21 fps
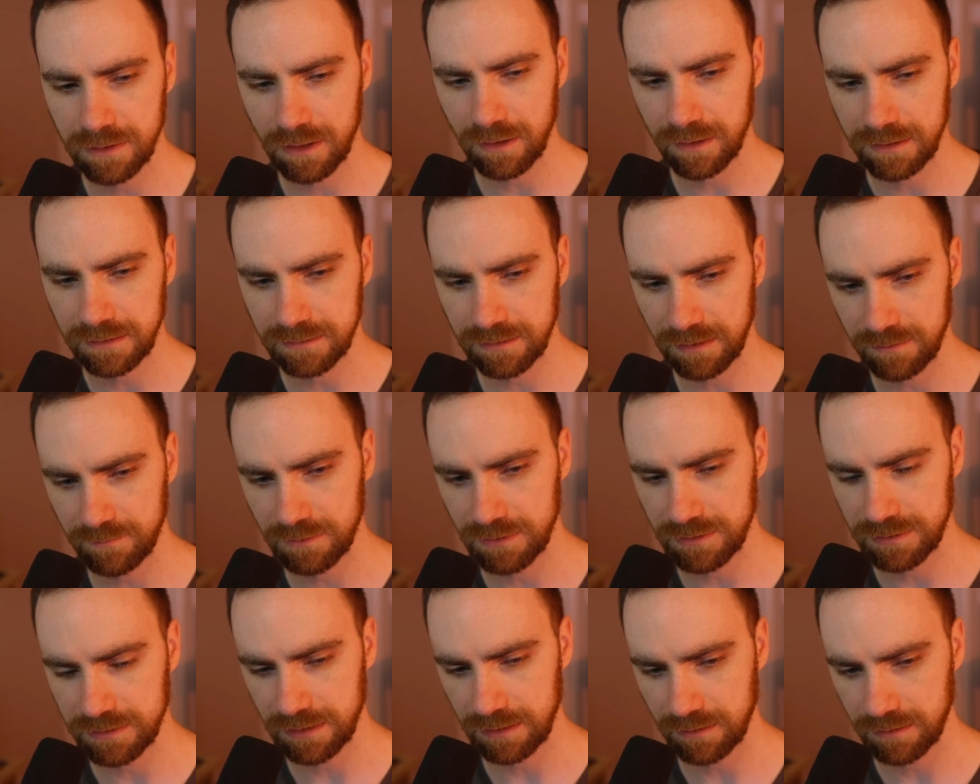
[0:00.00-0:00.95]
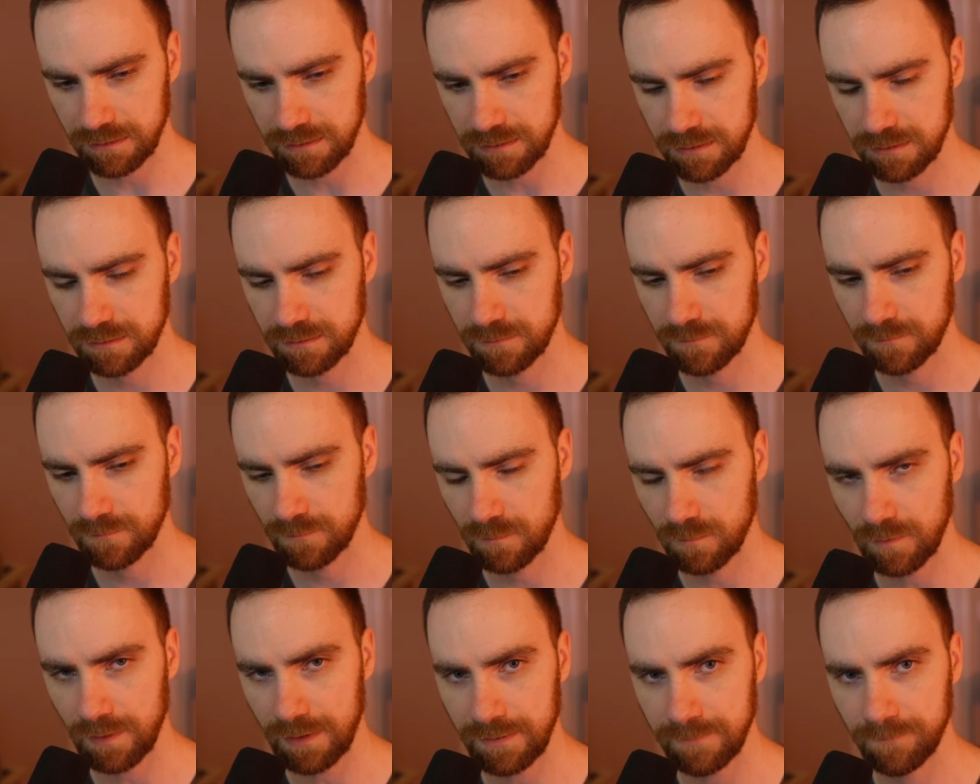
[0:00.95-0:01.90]
talking 10 milliseconds,
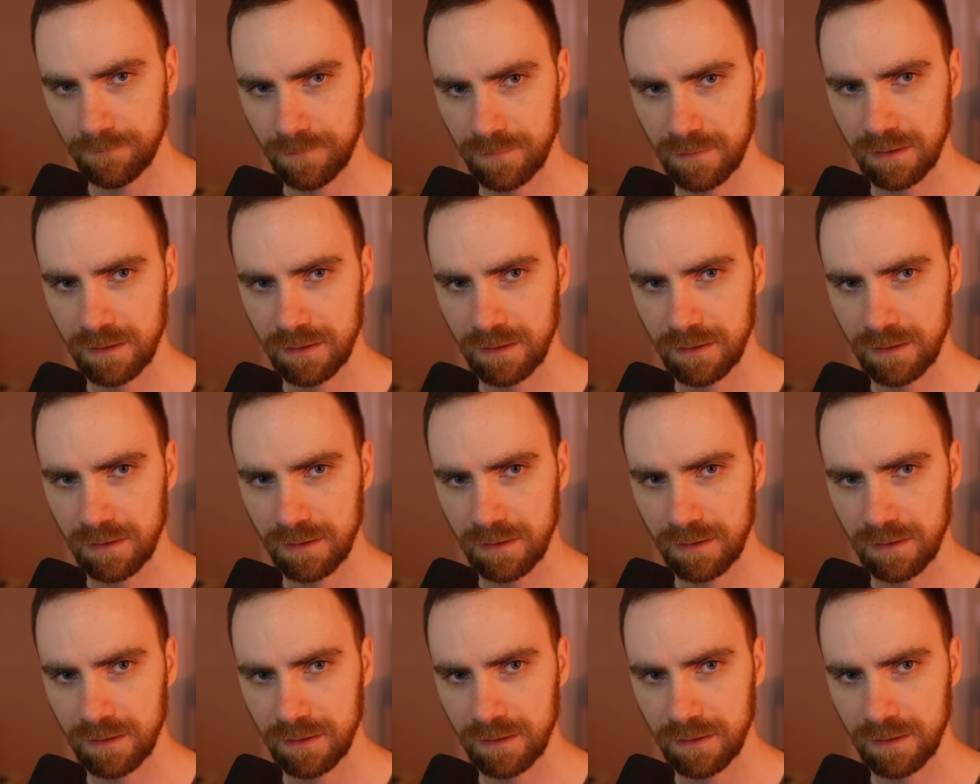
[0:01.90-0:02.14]
right?